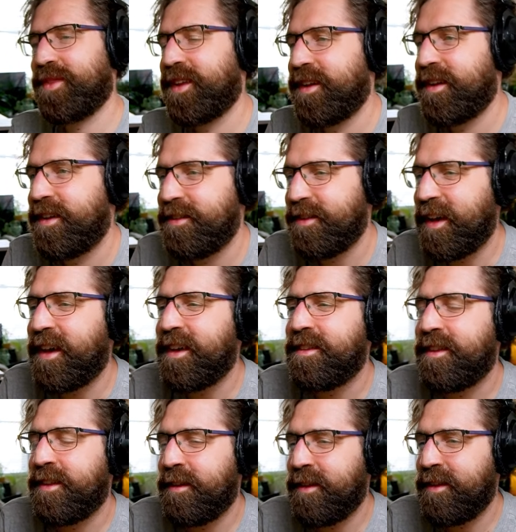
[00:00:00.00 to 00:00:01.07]
So yeah,
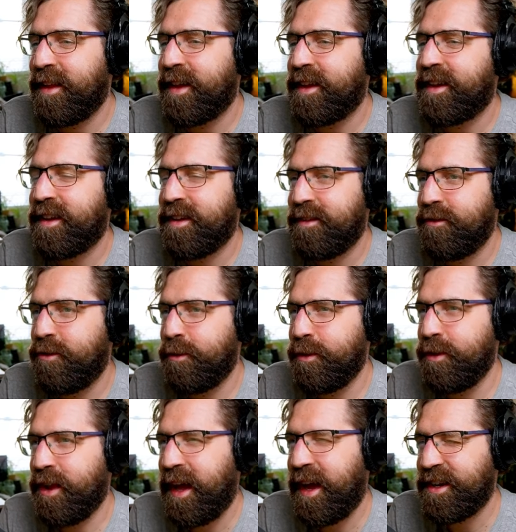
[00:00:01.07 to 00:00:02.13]
like
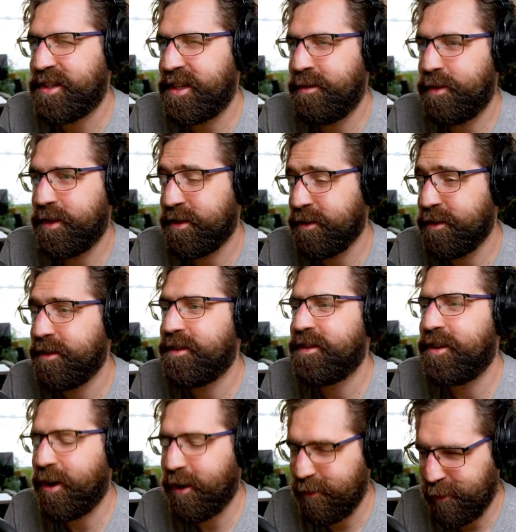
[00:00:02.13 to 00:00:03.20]
normal Hashi puzzles, you
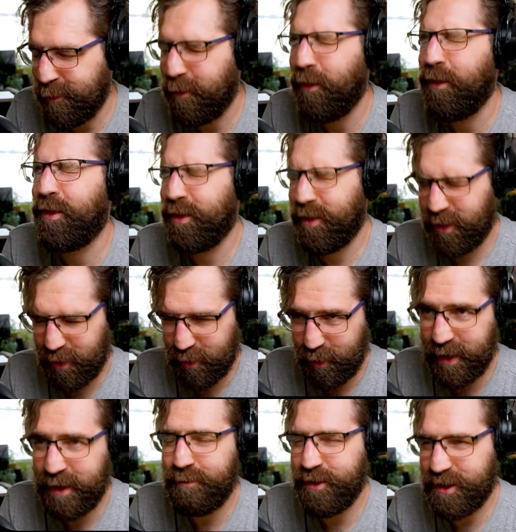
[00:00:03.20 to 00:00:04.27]
can't do more than
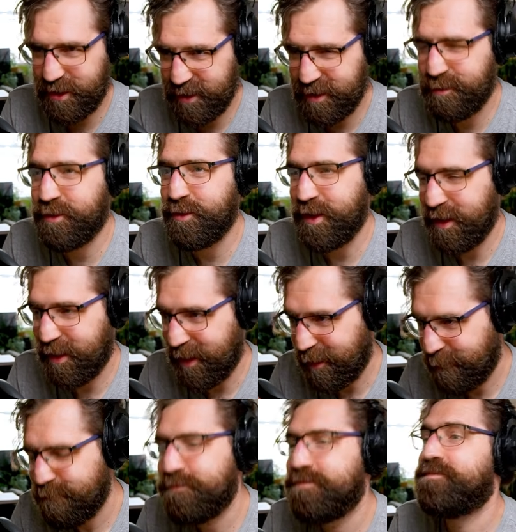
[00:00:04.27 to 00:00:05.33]
3 bridges between a thing.
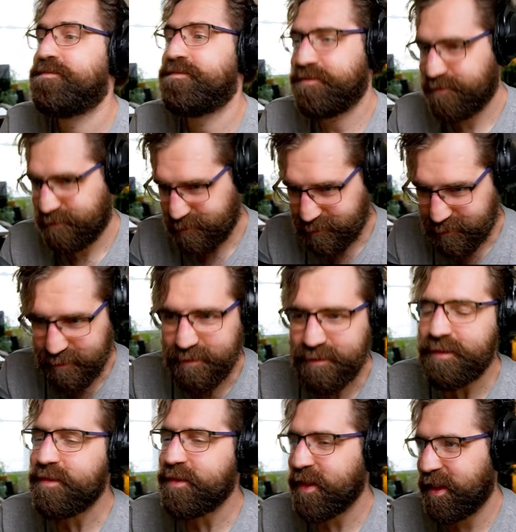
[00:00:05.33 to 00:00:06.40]

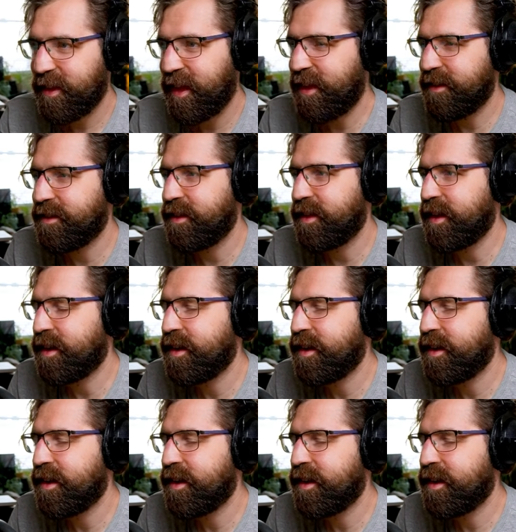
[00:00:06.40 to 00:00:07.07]
That's the thing.